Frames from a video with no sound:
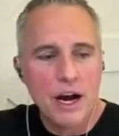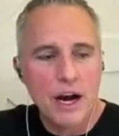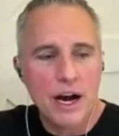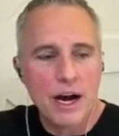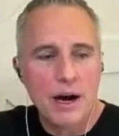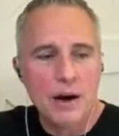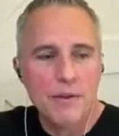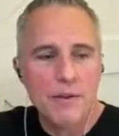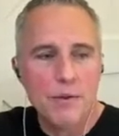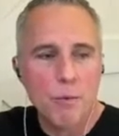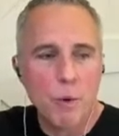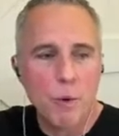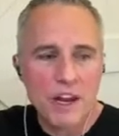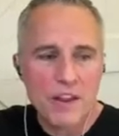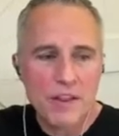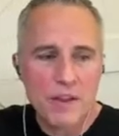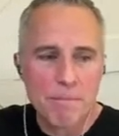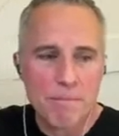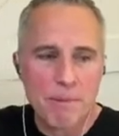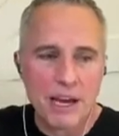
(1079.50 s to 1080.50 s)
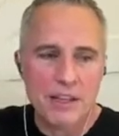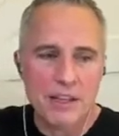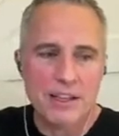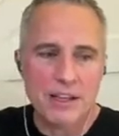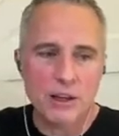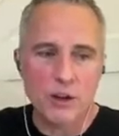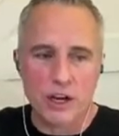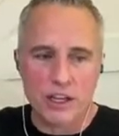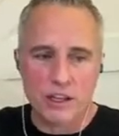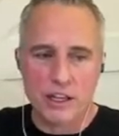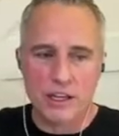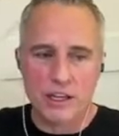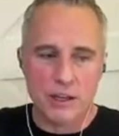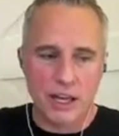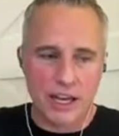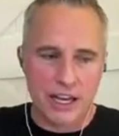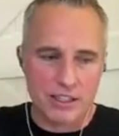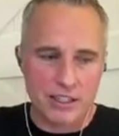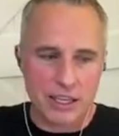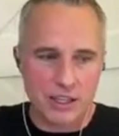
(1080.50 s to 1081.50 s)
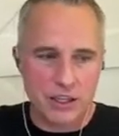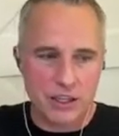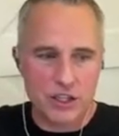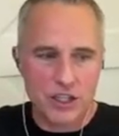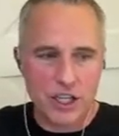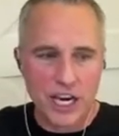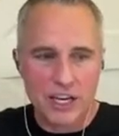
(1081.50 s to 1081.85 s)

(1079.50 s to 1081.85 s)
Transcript: Uh, one of the best. Look, like I said, this